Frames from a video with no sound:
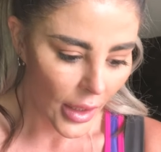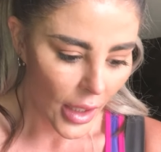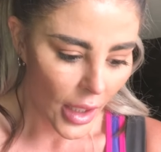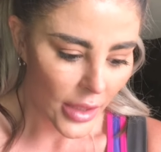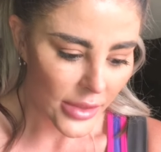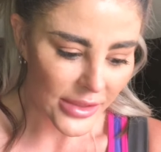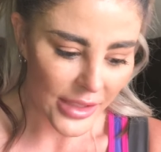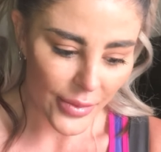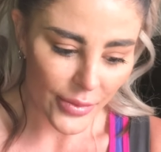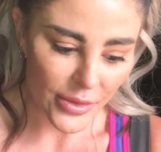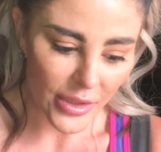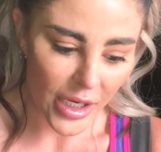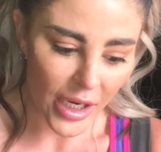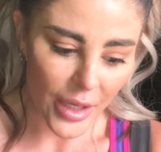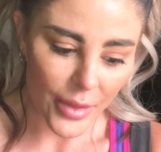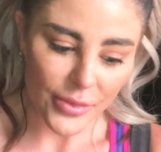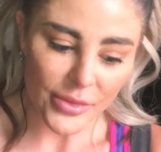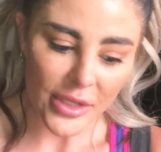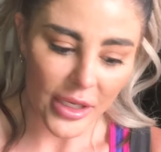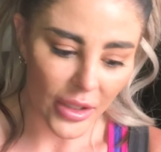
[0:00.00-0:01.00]

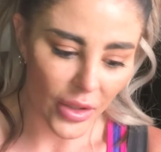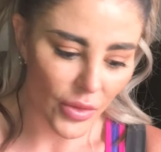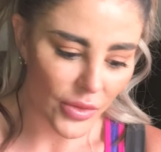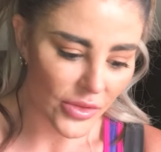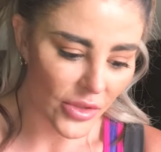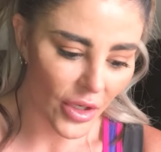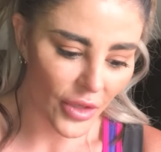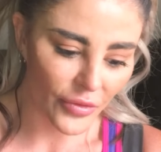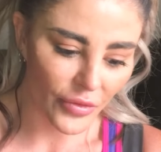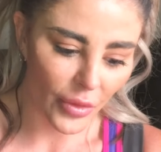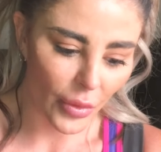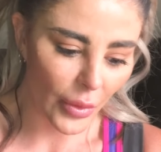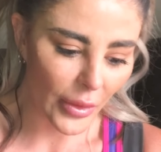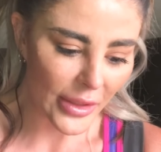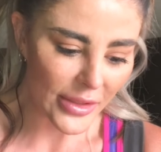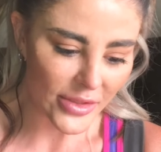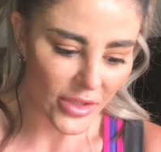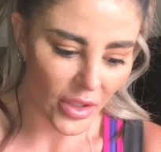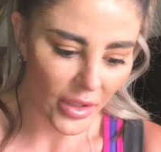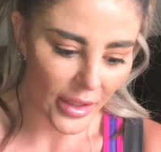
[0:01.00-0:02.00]
Sometimes it goes on for
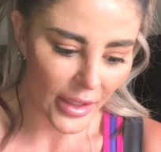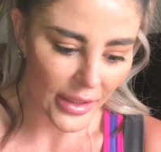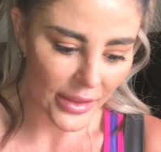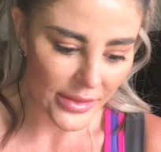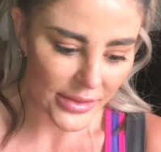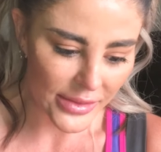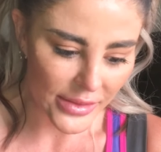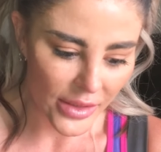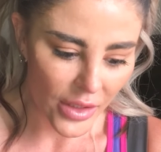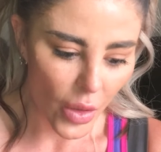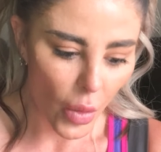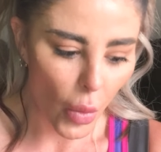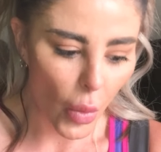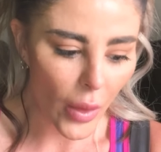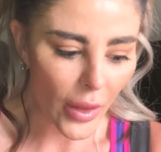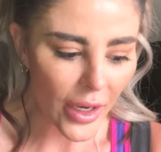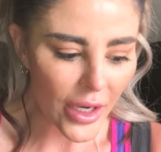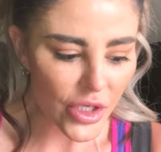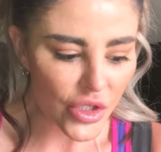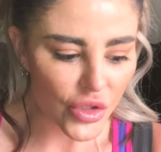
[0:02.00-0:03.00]
weeks on ends. When
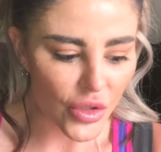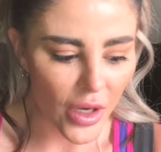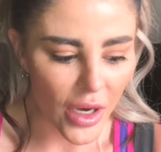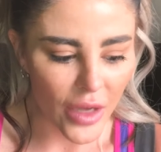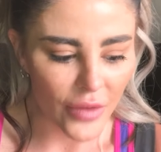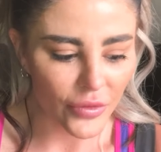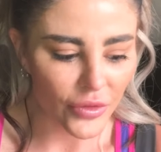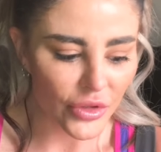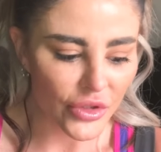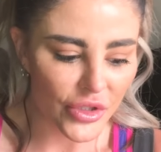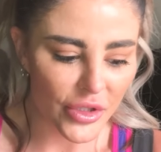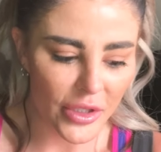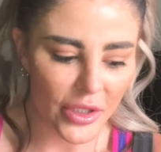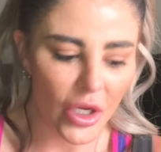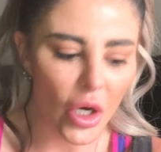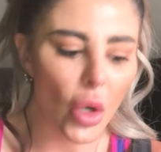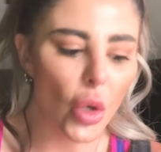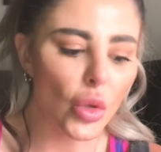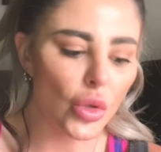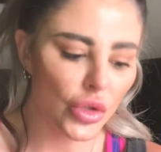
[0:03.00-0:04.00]
I travel to the
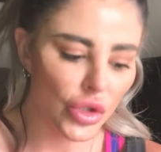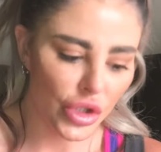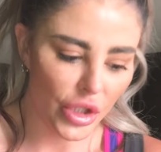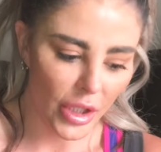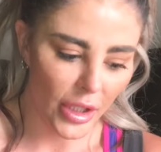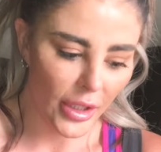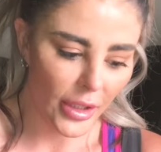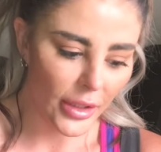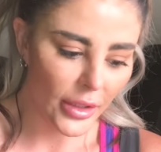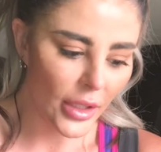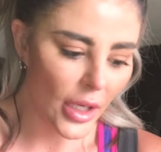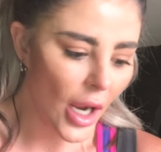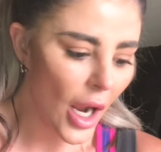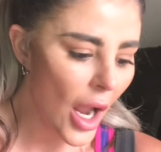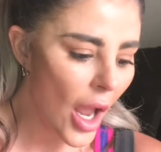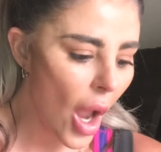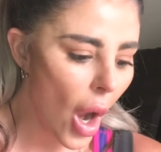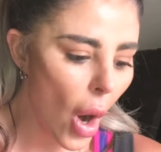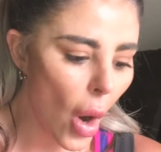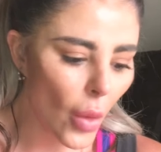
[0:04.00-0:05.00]
ocean,
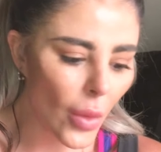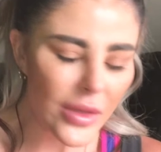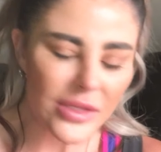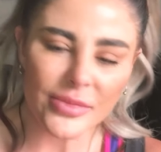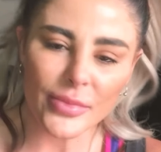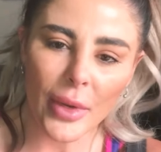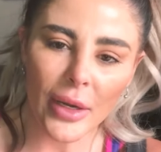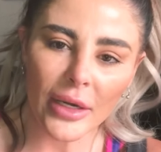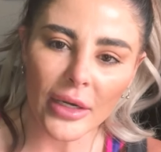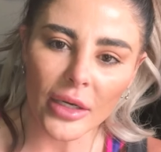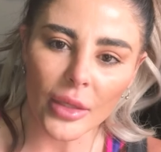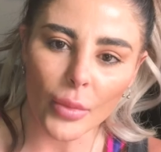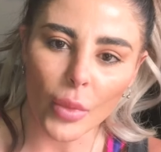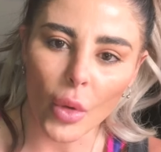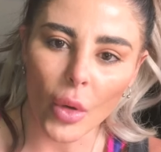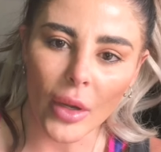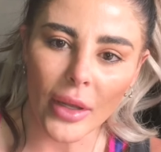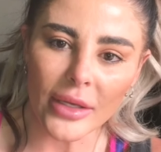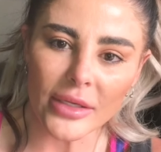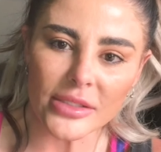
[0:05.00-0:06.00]
I always made it a
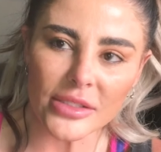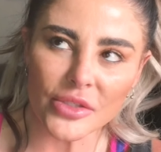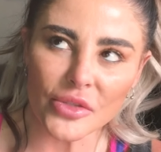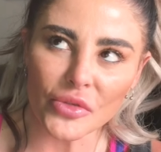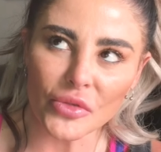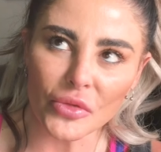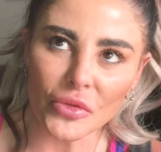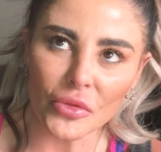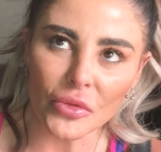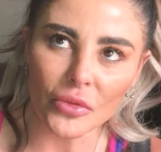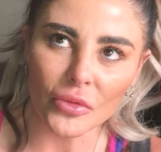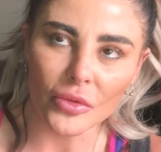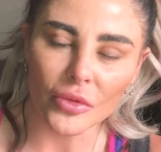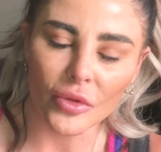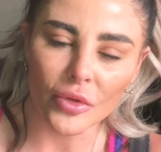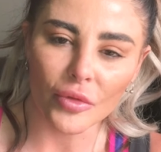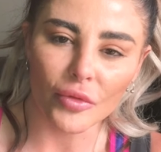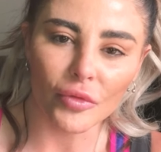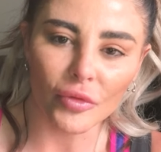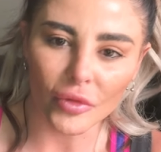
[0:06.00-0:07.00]
point to
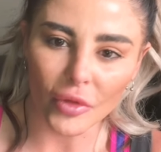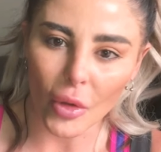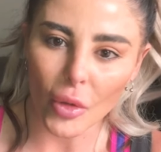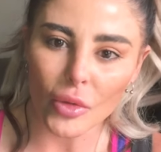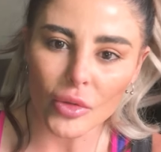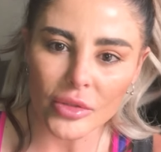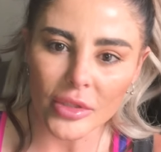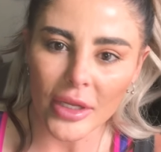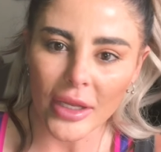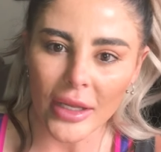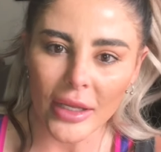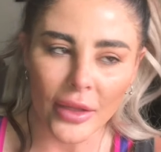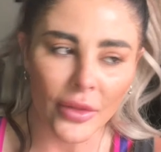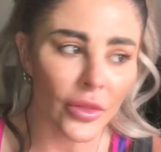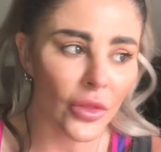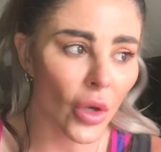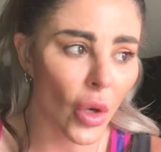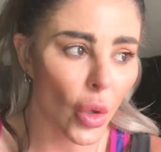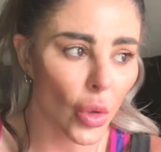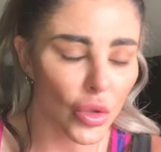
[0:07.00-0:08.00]
float in
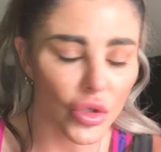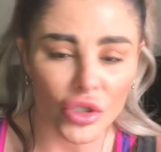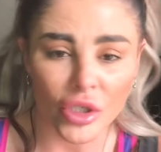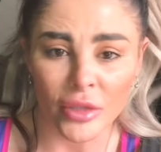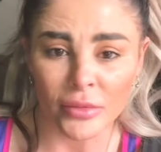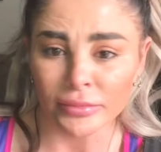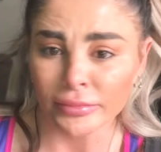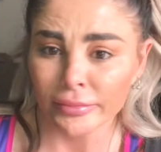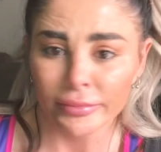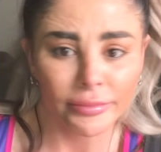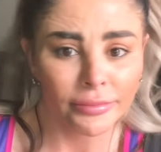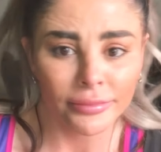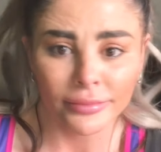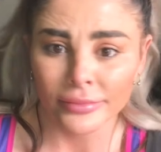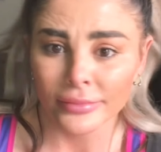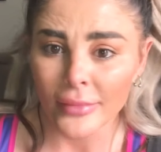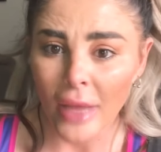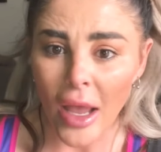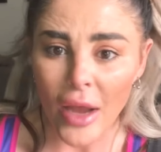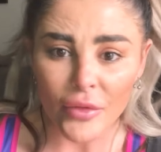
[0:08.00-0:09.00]
the ocean
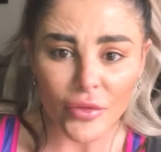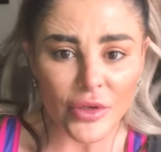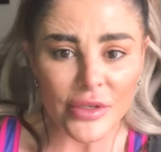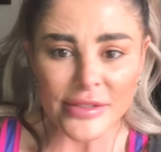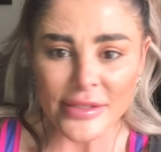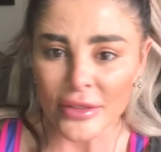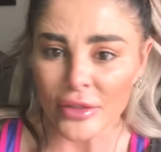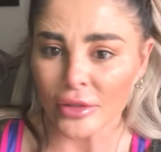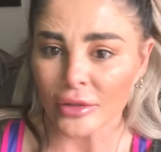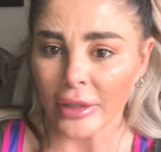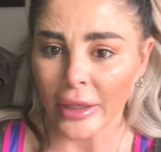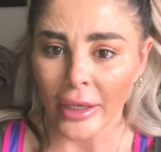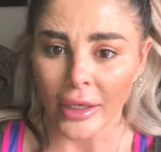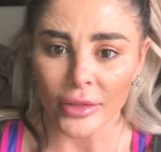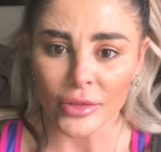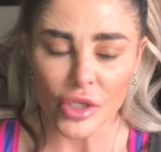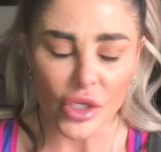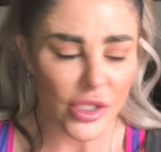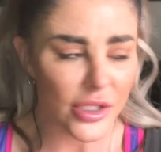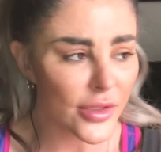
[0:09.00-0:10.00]
every single day,
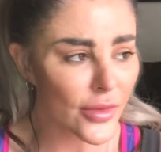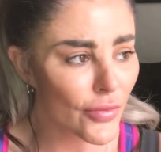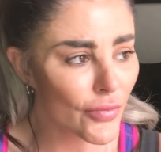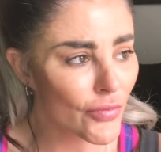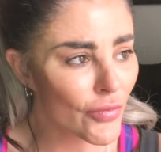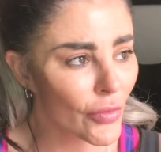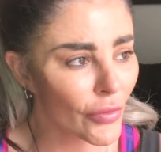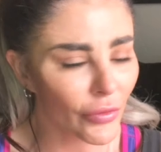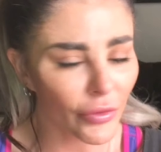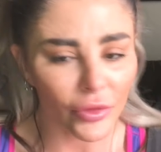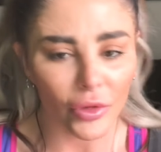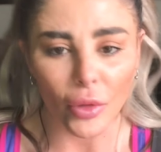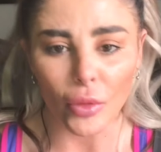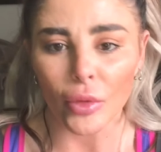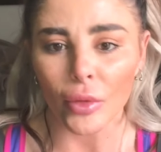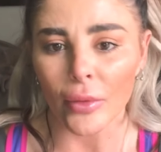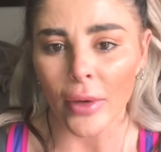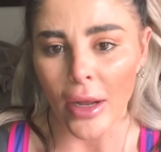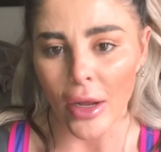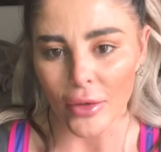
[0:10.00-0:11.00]
just float
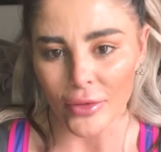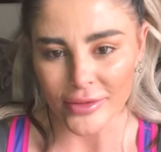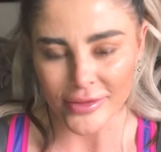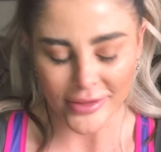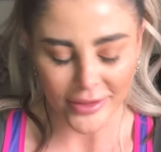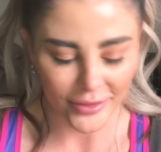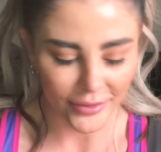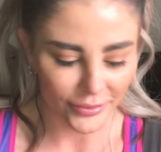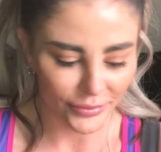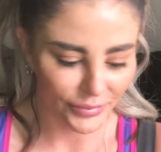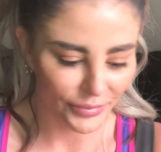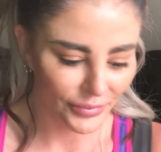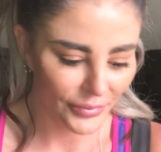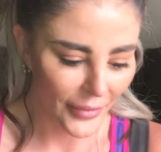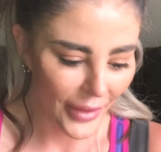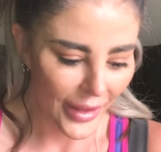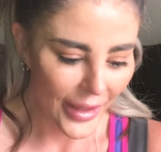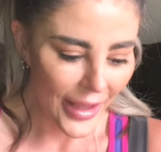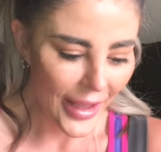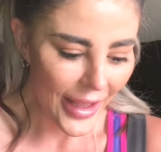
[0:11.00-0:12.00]
around.
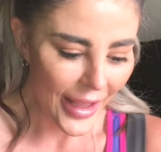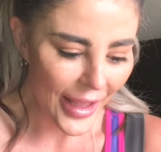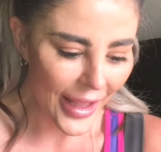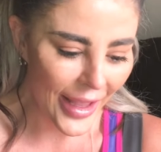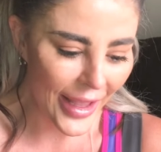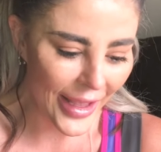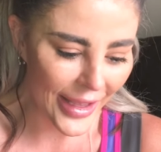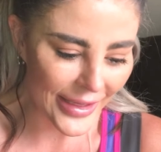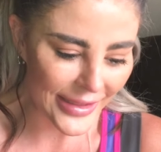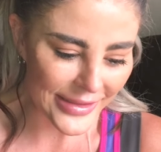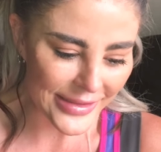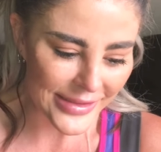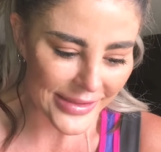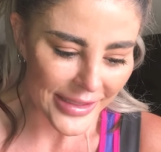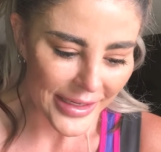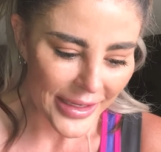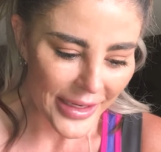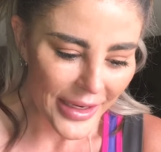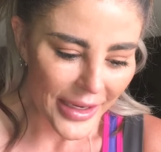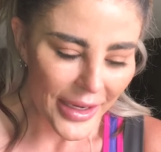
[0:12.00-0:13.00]
And
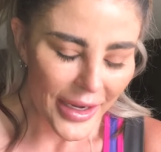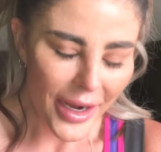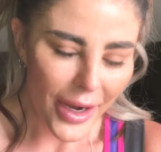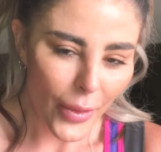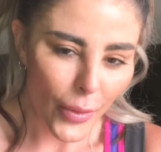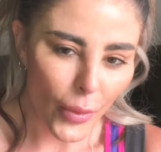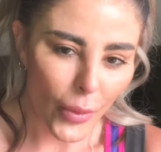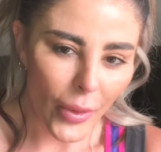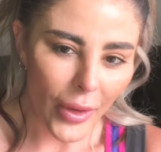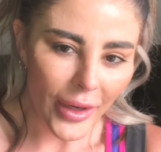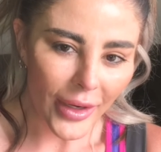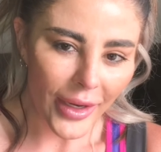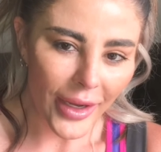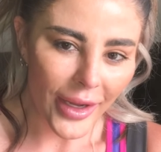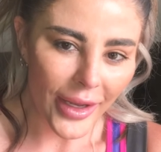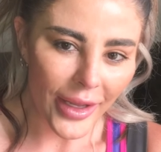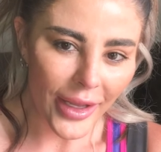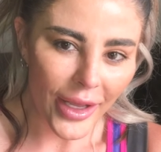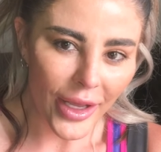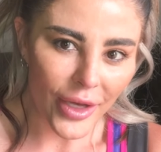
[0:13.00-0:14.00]
what
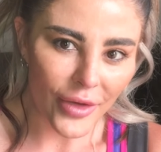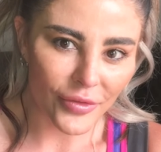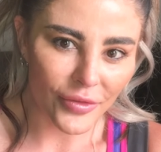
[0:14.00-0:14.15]
I have